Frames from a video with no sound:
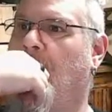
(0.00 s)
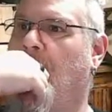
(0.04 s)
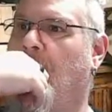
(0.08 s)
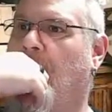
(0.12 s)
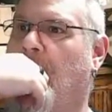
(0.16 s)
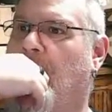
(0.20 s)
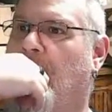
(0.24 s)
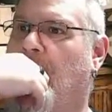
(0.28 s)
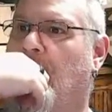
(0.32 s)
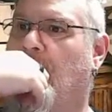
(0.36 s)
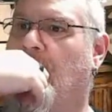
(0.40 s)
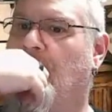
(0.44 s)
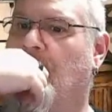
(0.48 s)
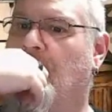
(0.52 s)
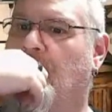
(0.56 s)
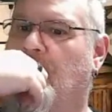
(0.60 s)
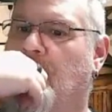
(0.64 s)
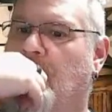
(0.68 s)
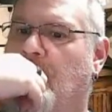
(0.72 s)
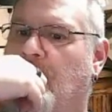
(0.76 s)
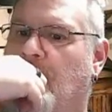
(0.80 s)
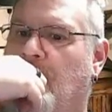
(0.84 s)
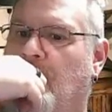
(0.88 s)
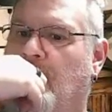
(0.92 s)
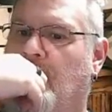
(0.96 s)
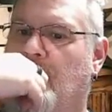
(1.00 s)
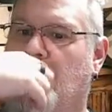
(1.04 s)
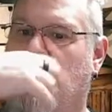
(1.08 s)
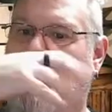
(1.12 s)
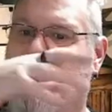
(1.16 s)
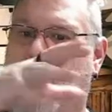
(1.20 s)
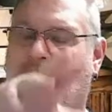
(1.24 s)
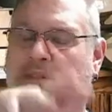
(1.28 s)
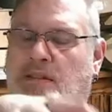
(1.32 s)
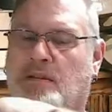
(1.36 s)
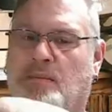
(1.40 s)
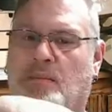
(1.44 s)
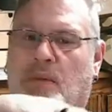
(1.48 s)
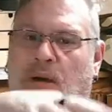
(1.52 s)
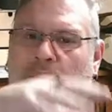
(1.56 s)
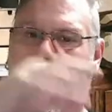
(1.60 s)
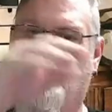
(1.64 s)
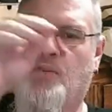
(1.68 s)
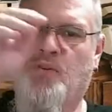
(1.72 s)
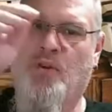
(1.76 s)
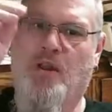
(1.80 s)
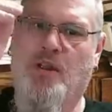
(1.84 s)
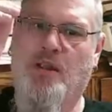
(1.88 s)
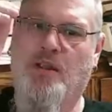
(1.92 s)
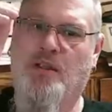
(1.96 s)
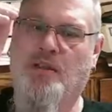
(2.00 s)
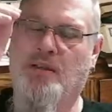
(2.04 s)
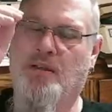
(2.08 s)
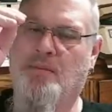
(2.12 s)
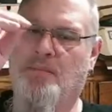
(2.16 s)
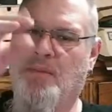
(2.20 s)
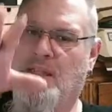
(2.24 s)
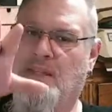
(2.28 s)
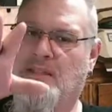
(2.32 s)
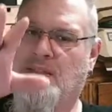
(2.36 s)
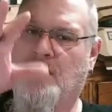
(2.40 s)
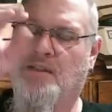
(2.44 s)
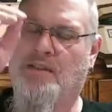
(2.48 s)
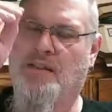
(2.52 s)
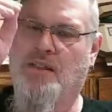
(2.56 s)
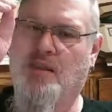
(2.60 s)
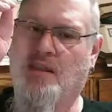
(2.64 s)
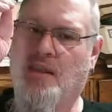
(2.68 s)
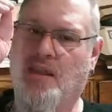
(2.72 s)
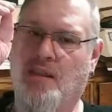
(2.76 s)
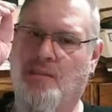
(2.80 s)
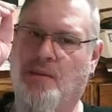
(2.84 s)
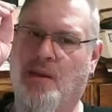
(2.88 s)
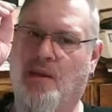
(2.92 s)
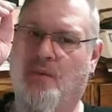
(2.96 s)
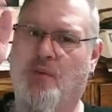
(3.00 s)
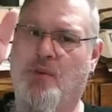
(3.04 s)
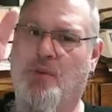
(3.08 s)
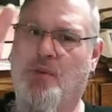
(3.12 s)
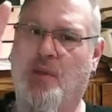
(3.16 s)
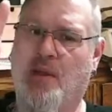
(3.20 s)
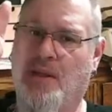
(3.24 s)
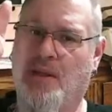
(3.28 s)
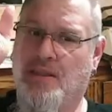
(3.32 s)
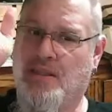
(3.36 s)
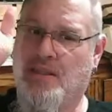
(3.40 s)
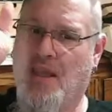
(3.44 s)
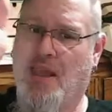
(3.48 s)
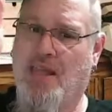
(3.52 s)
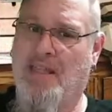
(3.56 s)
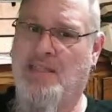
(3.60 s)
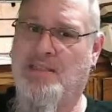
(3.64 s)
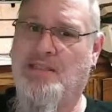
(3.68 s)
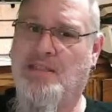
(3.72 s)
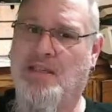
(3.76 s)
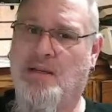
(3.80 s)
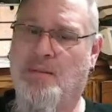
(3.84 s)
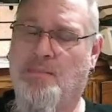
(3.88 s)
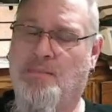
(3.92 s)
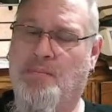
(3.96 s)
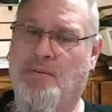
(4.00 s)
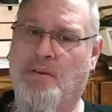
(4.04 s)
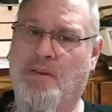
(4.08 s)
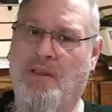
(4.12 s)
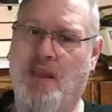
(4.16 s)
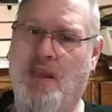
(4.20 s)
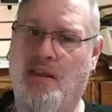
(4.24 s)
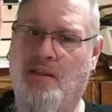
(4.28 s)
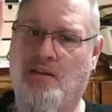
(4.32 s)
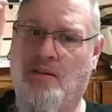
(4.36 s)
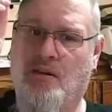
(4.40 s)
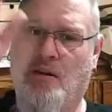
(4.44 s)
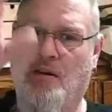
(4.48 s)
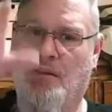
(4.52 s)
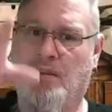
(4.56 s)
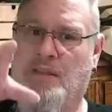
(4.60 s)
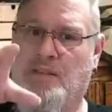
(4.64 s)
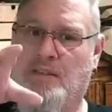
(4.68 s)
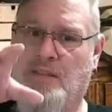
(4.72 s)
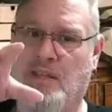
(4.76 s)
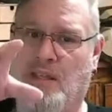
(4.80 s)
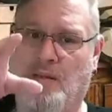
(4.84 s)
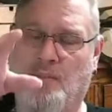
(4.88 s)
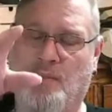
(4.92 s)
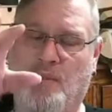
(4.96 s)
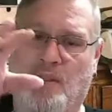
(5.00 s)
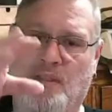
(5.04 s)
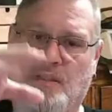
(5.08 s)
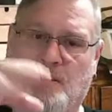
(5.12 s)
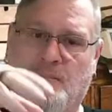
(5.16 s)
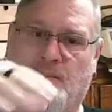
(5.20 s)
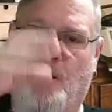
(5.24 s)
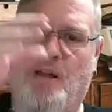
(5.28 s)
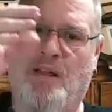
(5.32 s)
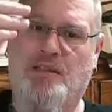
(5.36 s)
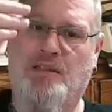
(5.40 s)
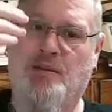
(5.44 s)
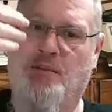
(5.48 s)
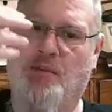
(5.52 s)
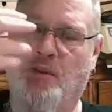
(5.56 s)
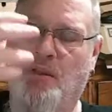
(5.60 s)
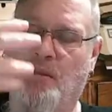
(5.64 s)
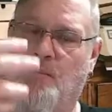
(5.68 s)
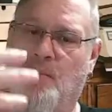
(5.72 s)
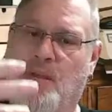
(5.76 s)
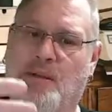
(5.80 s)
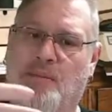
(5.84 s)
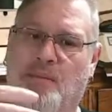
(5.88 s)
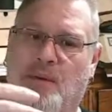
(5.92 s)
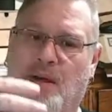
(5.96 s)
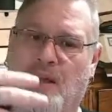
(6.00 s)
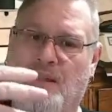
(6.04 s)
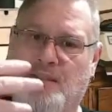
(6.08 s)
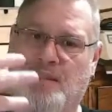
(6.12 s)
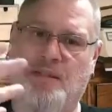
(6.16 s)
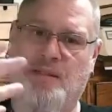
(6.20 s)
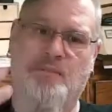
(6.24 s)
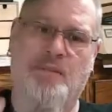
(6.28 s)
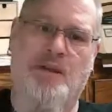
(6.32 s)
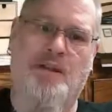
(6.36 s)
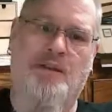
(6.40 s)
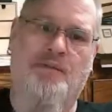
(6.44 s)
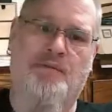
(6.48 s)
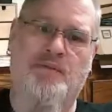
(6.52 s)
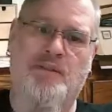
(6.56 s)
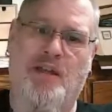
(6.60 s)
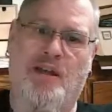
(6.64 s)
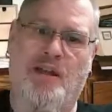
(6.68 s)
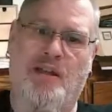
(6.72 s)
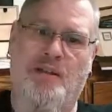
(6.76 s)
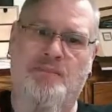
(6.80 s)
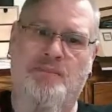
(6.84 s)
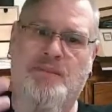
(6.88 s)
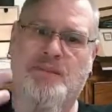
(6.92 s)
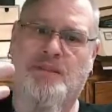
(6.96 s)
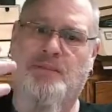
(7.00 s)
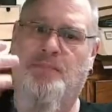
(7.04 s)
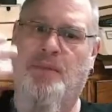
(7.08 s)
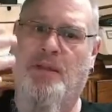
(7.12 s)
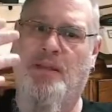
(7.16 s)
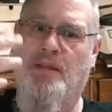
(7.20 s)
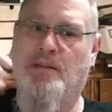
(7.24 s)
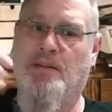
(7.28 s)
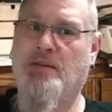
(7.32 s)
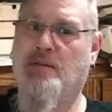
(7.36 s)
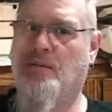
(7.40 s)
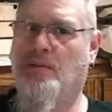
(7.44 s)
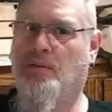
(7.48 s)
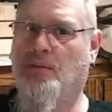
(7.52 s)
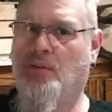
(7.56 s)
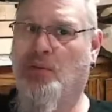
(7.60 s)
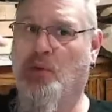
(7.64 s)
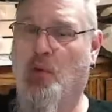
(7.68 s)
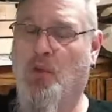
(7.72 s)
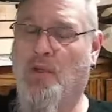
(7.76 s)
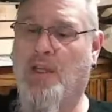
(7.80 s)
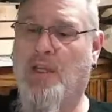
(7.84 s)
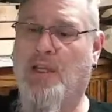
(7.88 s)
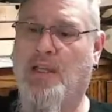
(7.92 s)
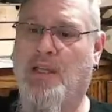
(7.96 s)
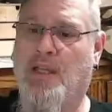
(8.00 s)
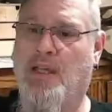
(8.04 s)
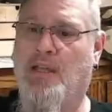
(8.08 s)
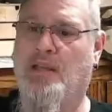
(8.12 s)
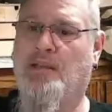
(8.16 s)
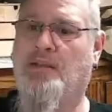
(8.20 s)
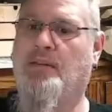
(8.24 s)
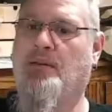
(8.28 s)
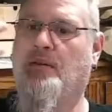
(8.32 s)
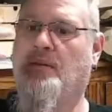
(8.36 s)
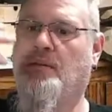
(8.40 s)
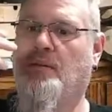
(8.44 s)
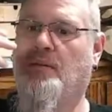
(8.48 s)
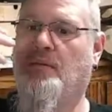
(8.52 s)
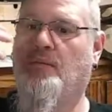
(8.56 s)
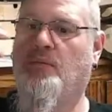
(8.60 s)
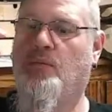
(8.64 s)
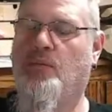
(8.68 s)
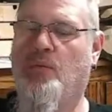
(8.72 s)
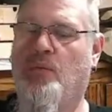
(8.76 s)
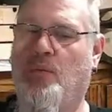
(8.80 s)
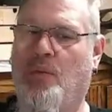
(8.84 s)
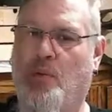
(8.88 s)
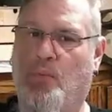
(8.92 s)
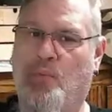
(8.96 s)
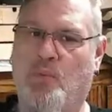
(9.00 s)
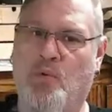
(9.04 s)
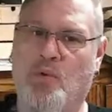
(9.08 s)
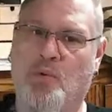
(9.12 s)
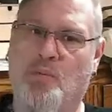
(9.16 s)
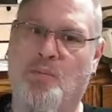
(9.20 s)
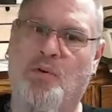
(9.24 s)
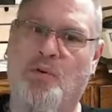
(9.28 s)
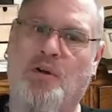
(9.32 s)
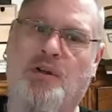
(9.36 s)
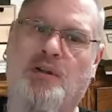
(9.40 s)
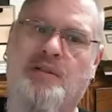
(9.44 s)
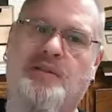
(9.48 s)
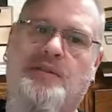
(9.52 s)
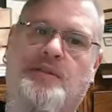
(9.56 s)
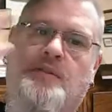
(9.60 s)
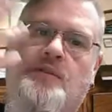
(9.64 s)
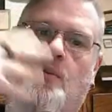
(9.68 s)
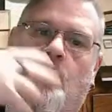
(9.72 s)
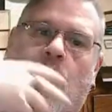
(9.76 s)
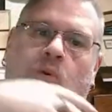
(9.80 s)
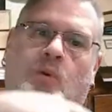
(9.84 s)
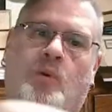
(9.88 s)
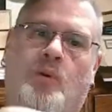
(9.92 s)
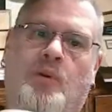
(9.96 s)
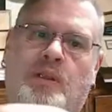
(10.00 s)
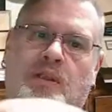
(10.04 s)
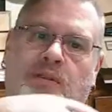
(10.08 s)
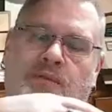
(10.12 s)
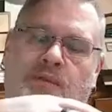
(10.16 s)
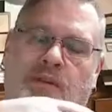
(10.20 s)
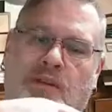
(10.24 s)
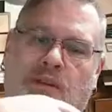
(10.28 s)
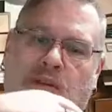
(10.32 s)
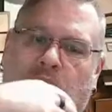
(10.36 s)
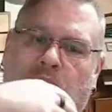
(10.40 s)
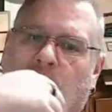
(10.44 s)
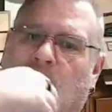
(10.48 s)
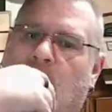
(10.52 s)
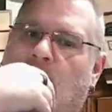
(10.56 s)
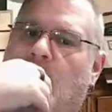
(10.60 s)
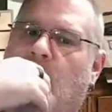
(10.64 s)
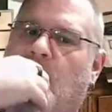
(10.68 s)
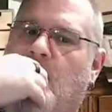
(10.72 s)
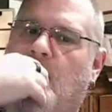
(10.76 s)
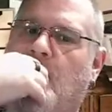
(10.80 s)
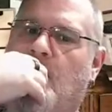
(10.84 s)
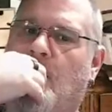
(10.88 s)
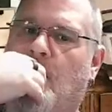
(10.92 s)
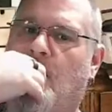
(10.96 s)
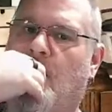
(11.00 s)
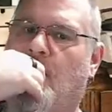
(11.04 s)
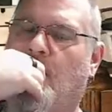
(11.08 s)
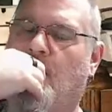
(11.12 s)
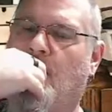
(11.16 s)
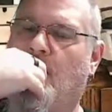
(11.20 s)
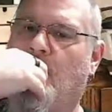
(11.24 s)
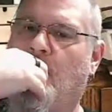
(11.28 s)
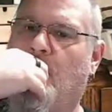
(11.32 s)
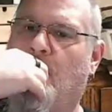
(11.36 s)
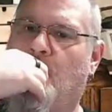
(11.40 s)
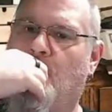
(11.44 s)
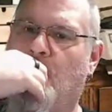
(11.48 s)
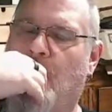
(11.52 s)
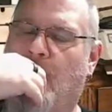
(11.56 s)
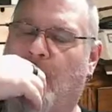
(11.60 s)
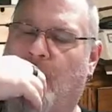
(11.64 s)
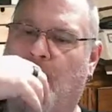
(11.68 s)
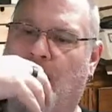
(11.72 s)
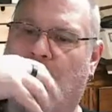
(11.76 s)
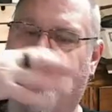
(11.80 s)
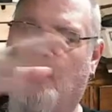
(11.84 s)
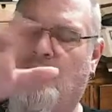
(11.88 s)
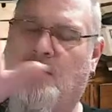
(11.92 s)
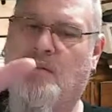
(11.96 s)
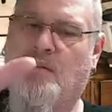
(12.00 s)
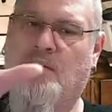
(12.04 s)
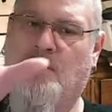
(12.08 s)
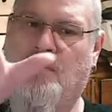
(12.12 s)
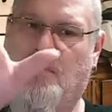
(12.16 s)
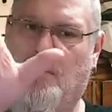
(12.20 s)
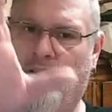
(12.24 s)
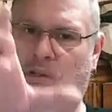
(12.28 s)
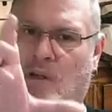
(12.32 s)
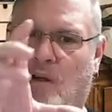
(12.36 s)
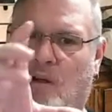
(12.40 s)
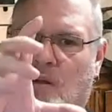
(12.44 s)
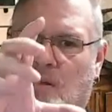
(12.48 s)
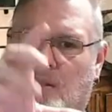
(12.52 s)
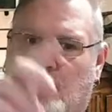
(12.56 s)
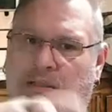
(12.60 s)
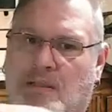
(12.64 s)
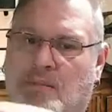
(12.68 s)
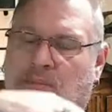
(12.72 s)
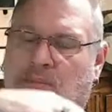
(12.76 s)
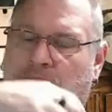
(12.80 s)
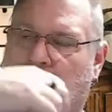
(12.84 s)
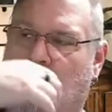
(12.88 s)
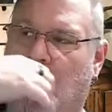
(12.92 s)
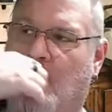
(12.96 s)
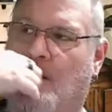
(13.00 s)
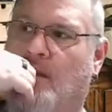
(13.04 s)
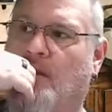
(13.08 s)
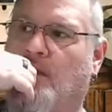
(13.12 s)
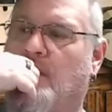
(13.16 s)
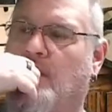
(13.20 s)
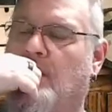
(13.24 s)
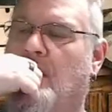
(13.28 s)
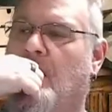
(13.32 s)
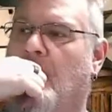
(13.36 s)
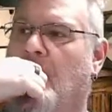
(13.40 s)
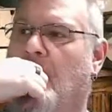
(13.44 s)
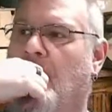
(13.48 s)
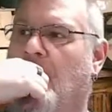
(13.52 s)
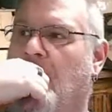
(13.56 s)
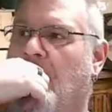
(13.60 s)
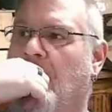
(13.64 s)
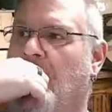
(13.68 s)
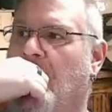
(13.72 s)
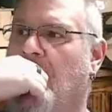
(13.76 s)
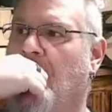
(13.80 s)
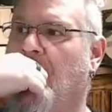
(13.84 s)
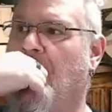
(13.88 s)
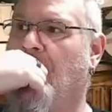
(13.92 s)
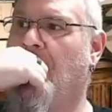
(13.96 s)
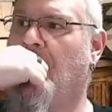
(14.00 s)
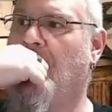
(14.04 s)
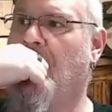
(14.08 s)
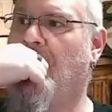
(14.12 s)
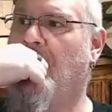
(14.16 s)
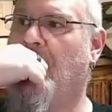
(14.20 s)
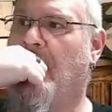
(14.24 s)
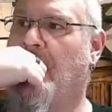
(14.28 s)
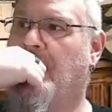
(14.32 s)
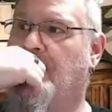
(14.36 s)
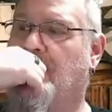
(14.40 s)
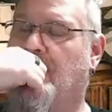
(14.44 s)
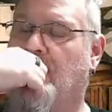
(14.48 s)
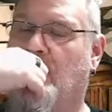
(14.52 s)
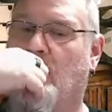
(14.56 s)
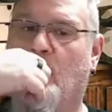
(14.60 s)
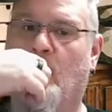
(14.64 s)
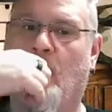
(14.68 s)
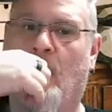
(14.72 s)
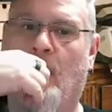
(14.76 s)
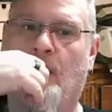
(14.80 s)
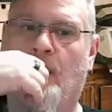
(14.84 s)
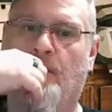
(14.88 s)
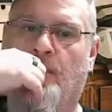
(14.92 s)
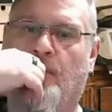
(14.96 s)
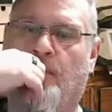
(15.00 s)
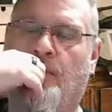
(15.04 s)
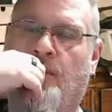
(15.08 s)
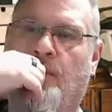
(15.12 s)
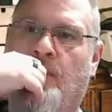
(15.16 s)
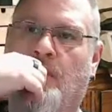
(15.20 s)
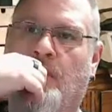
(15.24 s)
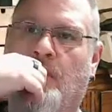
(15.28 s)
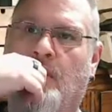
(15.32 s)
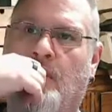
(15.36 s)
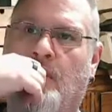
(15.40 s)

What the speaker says: And in the system, I'm trying to basically keep everything as heads up and on the table as possible and minimize the amount of time spent looking at the rule books or even the mecha cards themselves. And so I've